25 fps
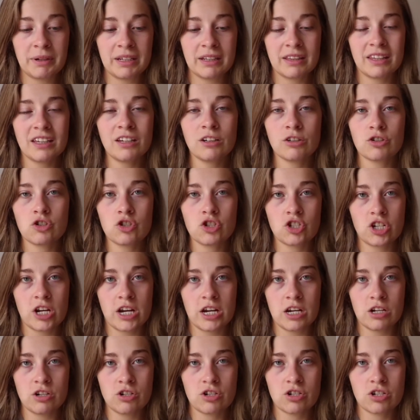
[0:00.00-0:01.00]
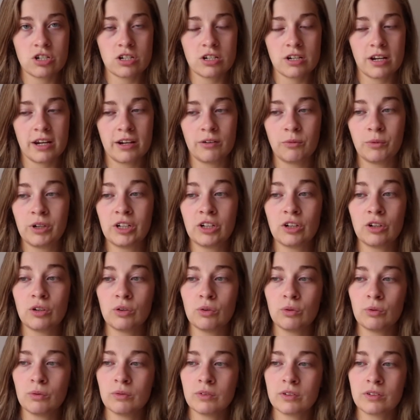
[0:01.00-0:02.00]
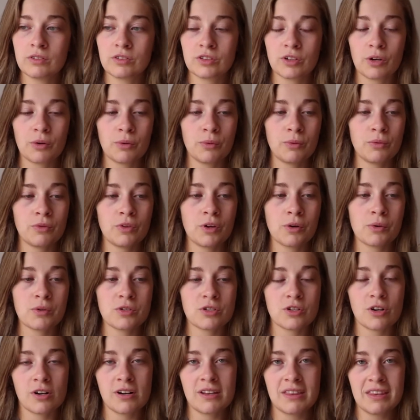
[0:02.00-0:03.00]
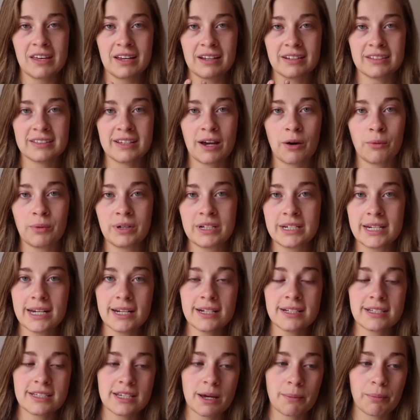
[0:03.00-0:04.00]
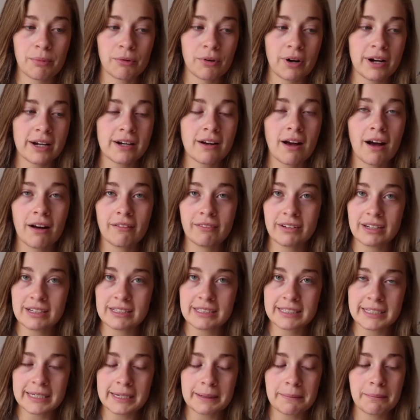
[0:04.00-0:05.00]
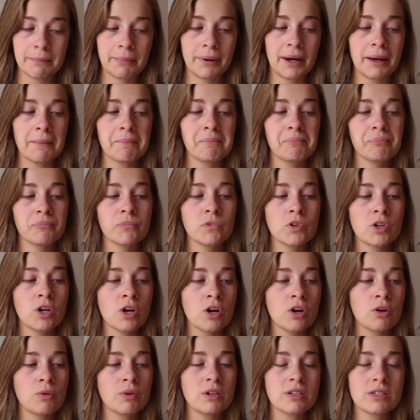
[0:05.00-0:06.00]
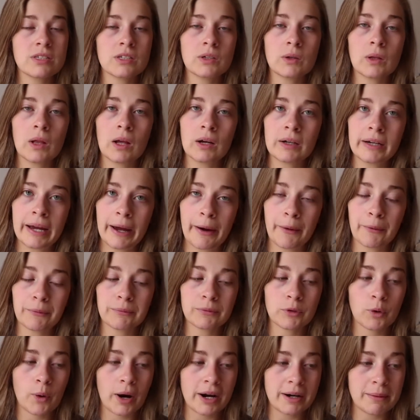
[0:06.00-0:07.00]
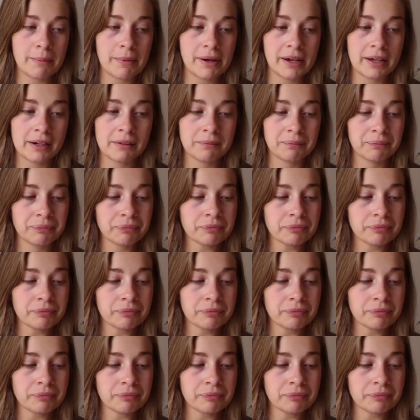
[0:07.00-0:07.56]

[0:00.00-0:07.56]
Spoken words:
Things changed and we knew, so there were certain things that we did separate, obviously, but we still hung out quite a bit.